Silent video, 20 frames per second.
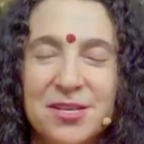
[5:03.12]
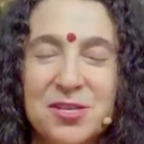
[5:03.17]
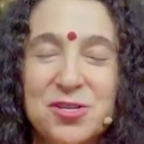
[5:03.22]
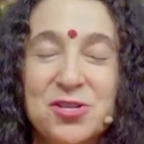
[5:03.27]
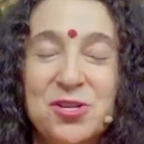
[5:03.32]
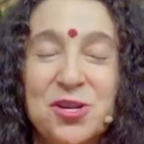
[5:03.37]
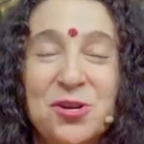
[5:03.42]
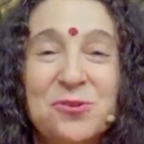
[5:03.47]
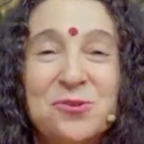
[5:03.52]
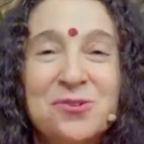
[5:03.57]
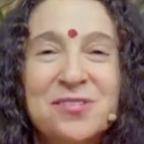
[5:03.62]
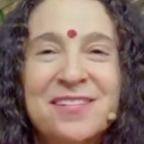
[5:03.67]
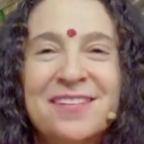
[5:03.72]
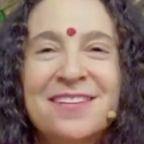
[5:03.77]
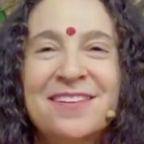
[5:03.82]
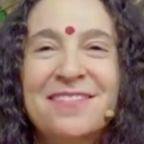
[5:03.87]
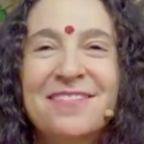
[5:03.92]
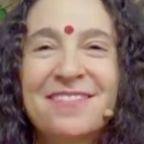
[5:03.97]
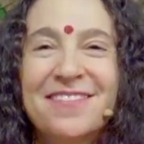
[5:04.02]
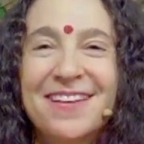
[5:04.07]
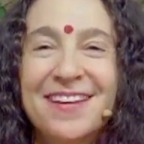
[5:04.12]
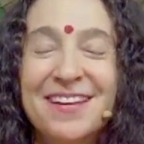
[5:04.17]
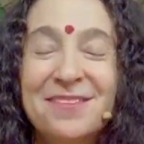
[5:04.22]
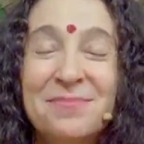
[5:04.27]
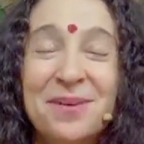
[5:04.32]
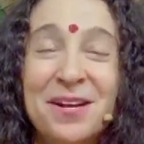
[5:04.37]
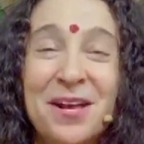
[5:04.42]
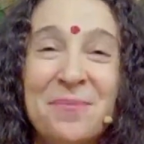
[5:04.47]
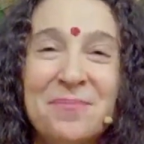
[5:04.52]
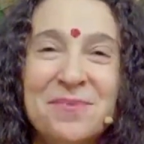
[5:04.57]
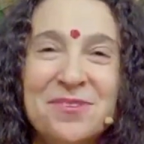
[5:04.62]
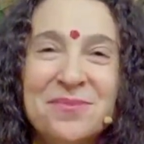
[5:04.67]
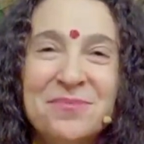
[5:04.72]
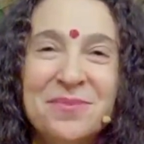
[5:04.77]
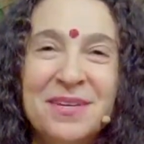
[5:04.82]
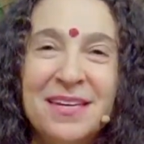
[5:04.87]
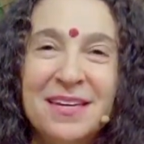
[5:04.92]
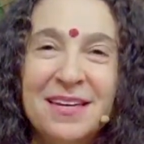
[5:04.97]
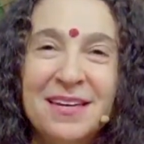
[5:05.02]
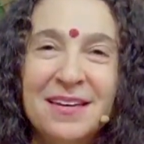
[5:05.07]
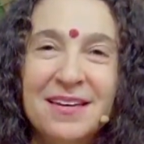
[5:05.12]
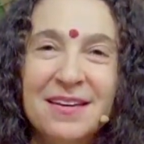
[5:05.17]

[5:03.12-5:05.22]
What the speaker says: chosen if it had been up to me,